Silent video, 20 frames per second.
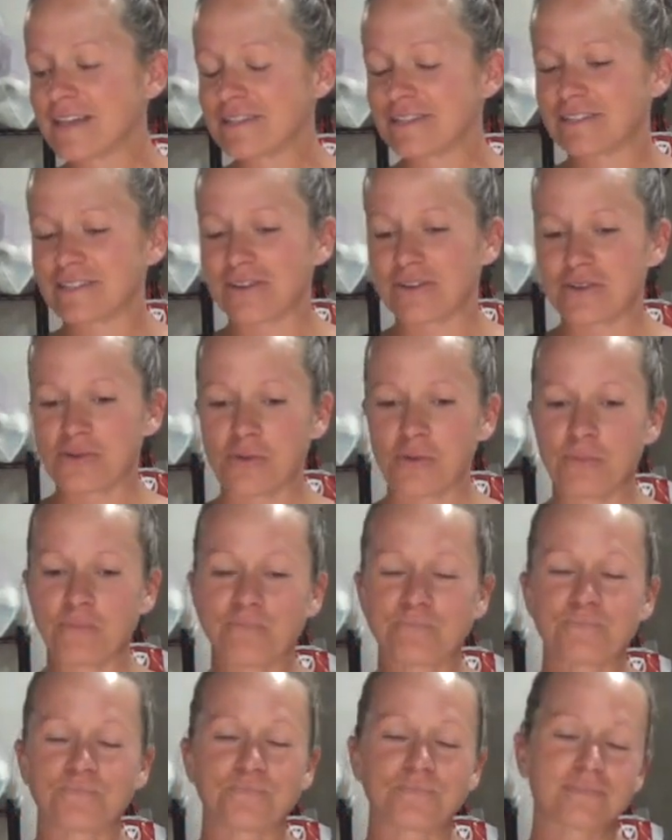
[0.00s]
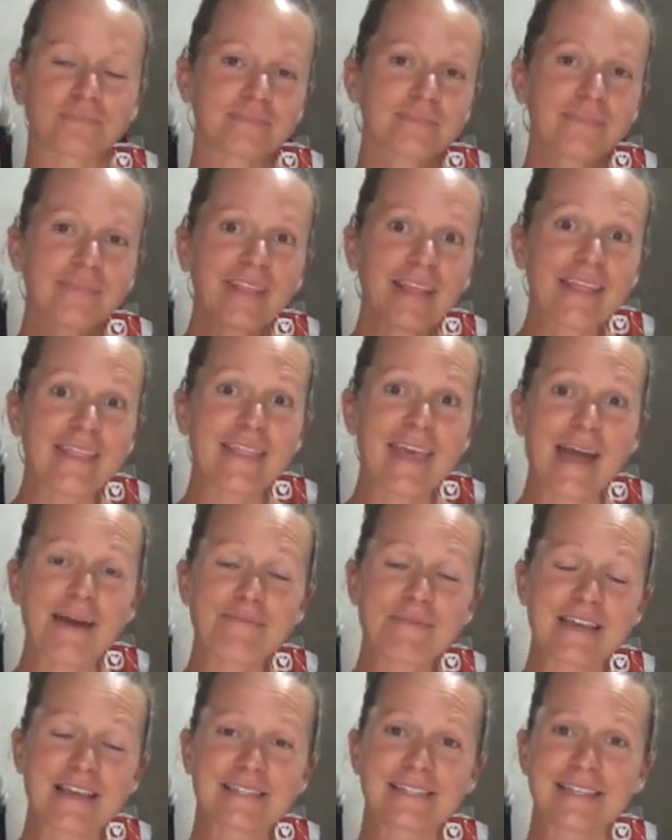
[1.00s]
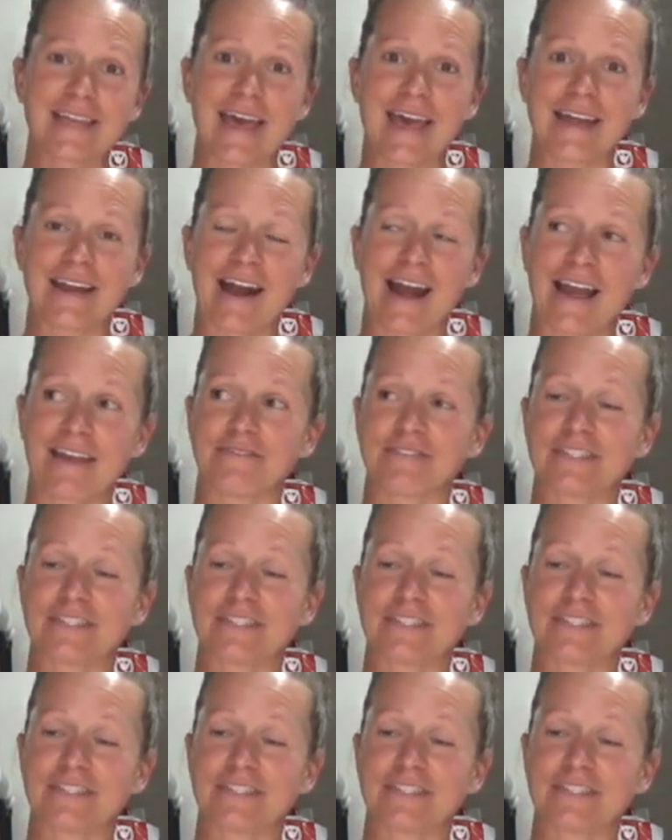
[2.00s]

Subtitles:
So that being said,